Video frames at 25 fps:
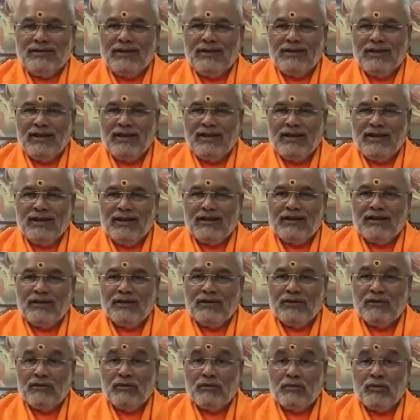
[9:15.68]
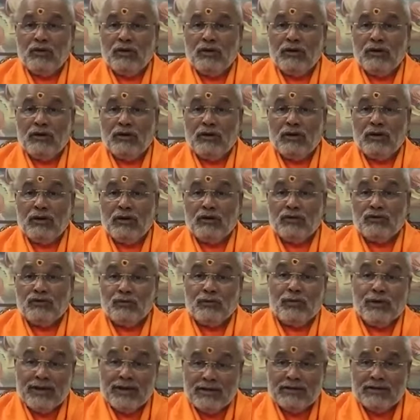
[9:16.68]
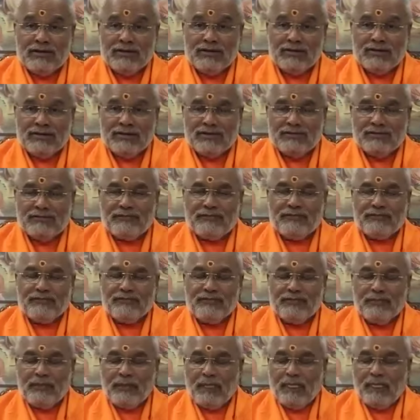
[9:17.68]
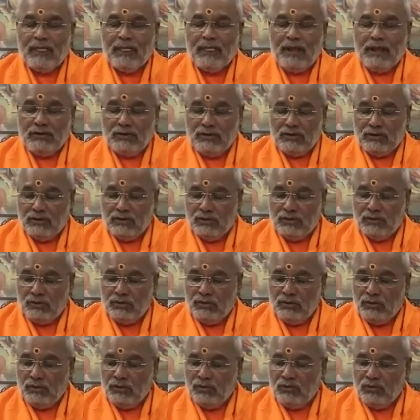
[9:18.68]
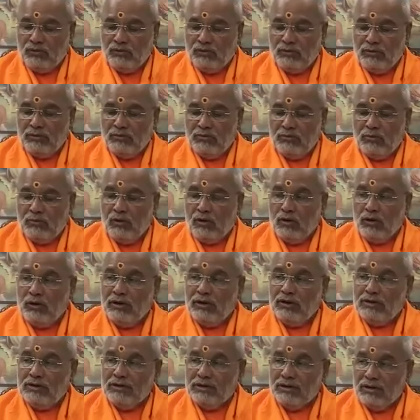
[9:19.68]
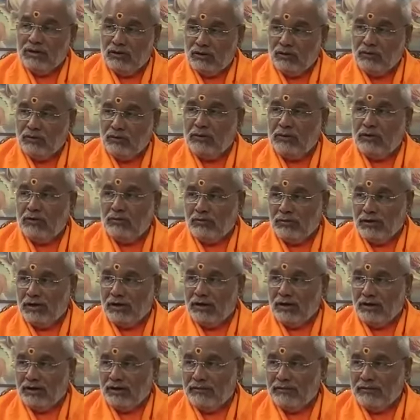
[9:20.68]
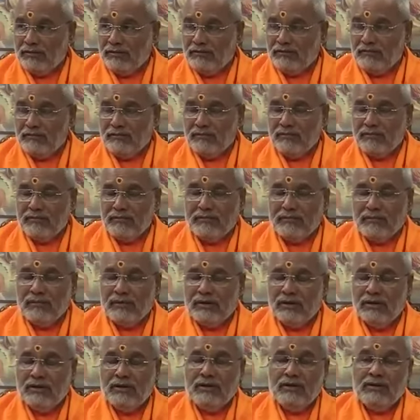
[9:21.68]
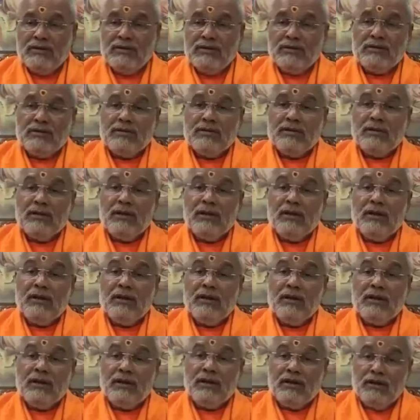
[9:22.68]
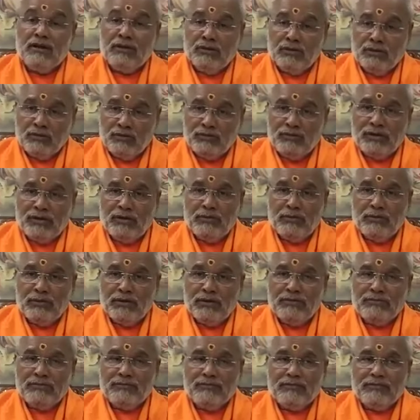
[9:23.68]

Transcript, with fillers: thinking that you want gross pleasures. So, to be born as a human being, he is in a Hindu family.